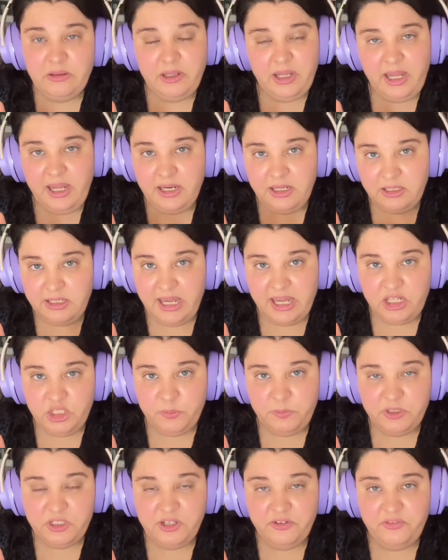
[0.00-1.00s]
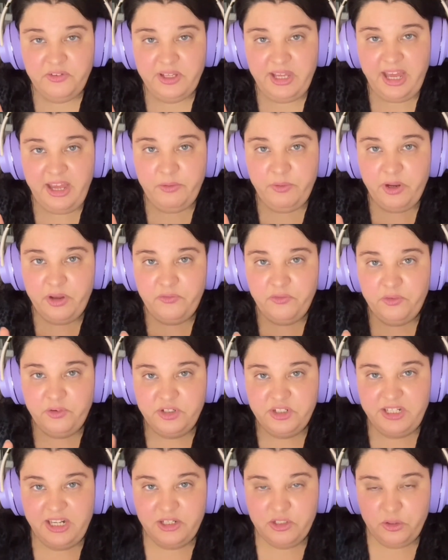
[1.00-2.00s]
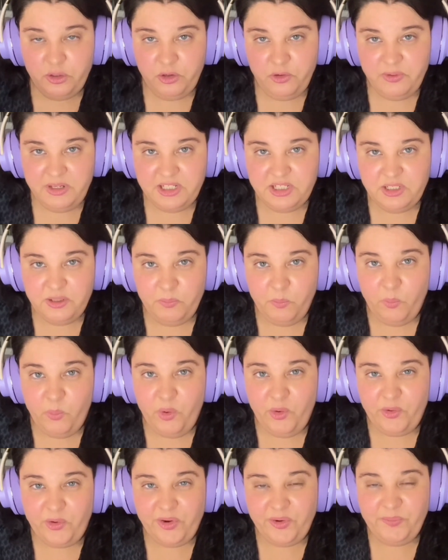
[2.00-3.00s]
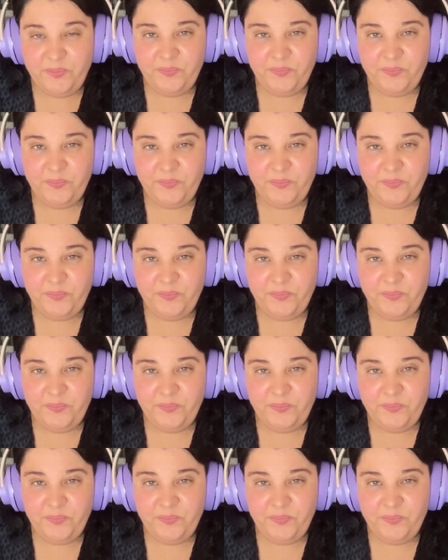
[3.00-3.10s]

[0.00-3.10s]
in that specific area. Of course, there's always more.